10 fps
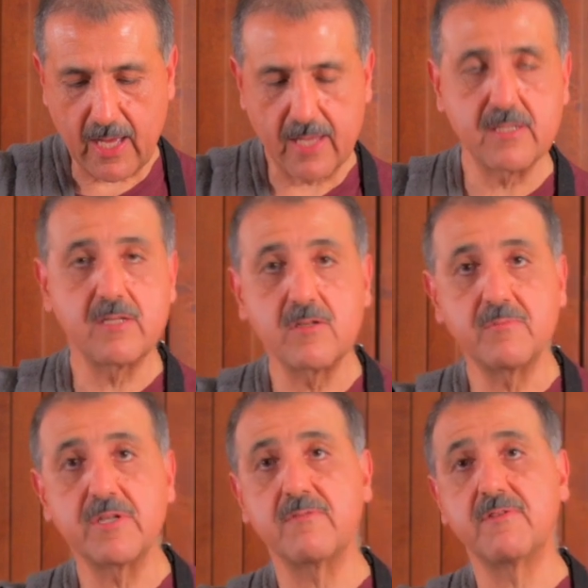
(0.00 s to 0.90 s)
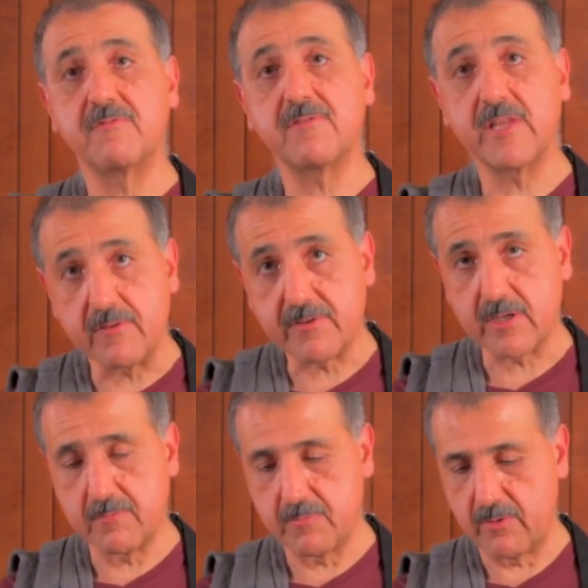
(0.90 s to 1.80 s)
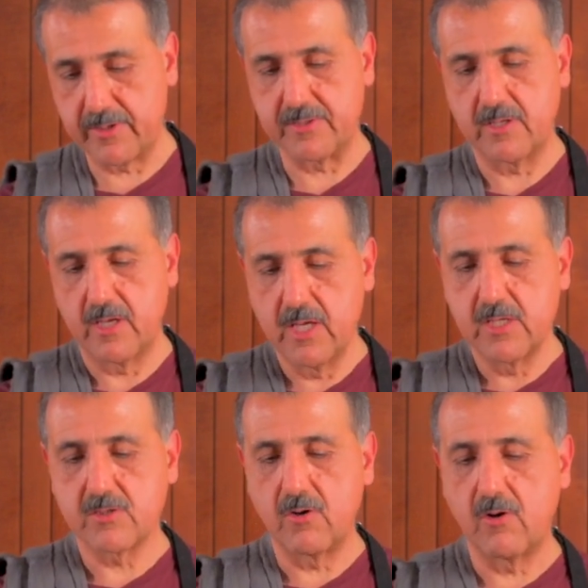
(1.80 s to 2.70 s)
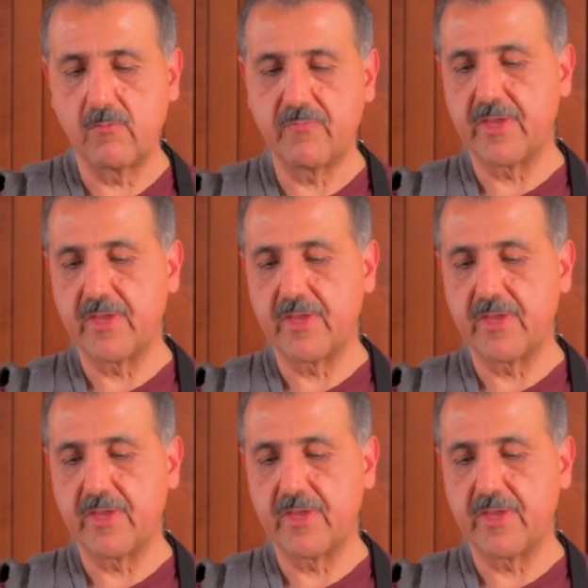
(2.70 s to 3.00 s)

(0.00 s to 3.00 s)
add a little bit of the flavor component. So